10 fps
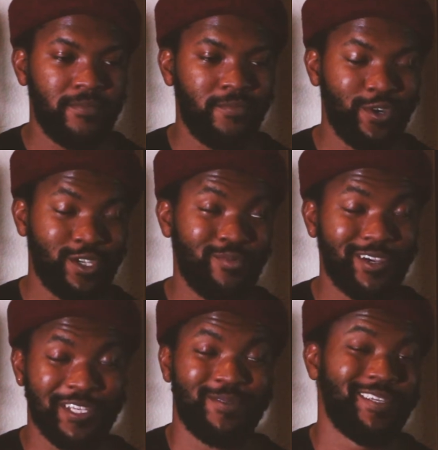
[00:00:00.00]
Which
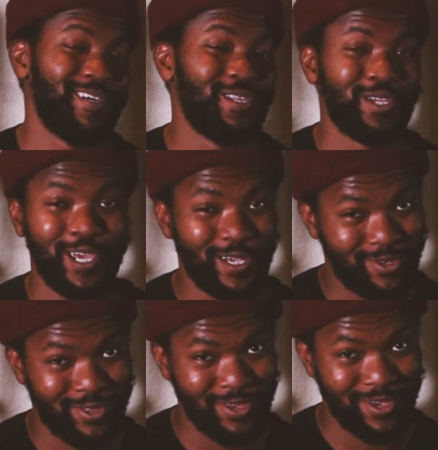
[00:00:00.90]
brings me to the
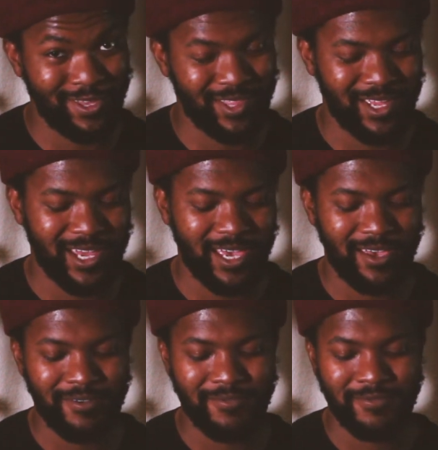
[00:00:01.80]
next thing that
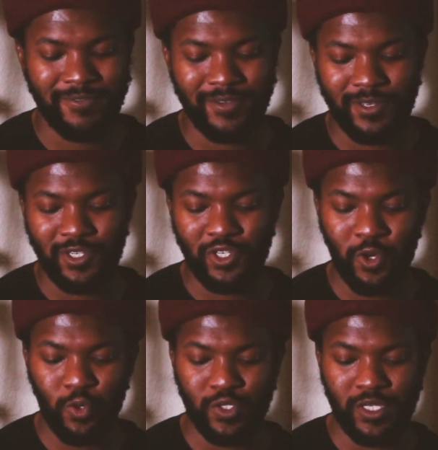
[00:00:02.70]
I've
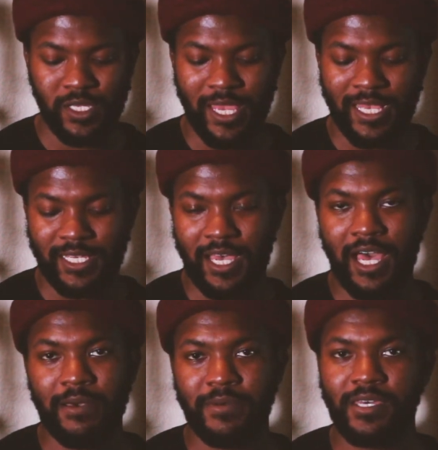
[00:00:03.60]
chosen as a
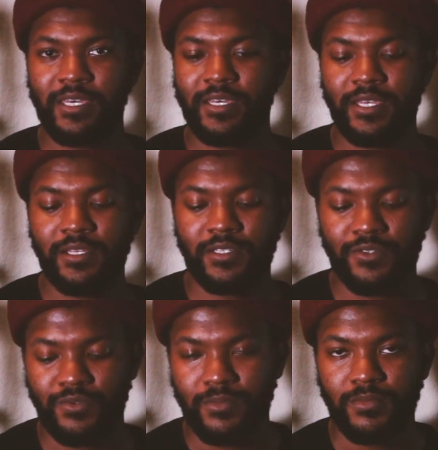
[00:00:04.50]
hobby.
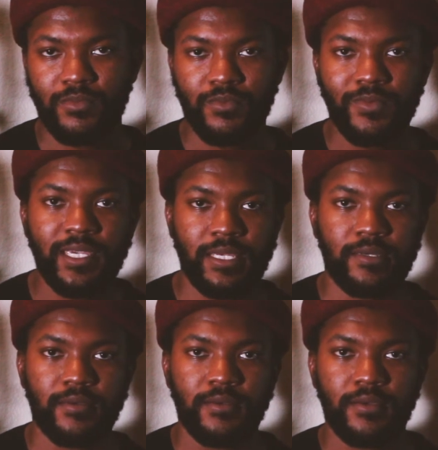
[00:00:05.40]
It's reading.
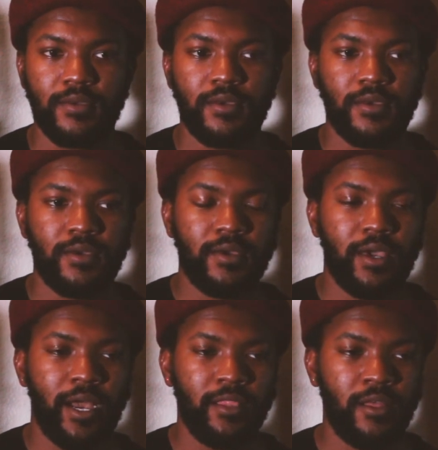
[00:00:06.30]

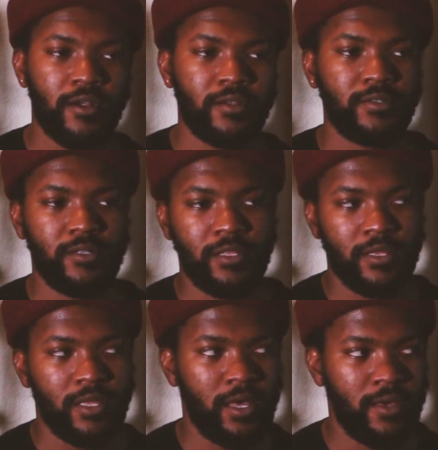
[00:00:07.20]
I learned
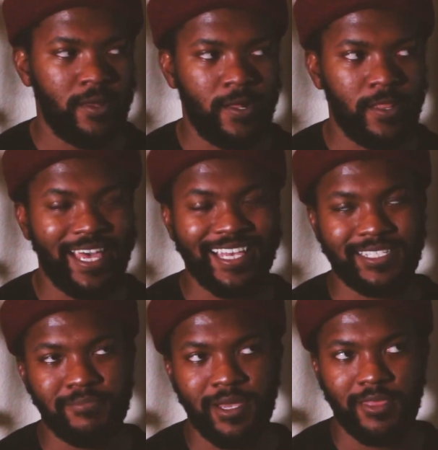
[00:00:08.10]

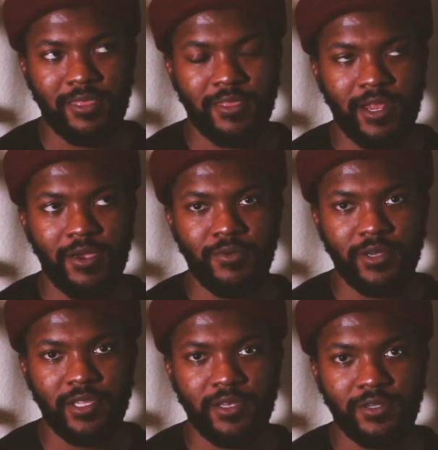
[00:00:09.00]
last month that I
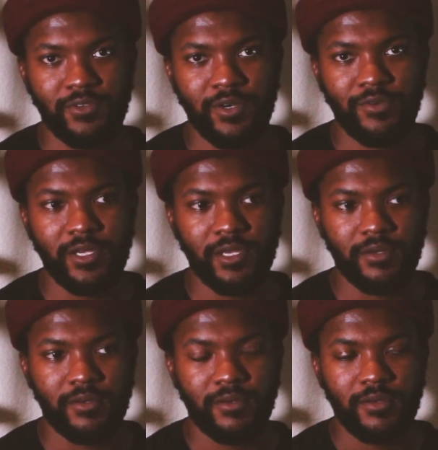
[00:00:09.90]
really enjoy reading.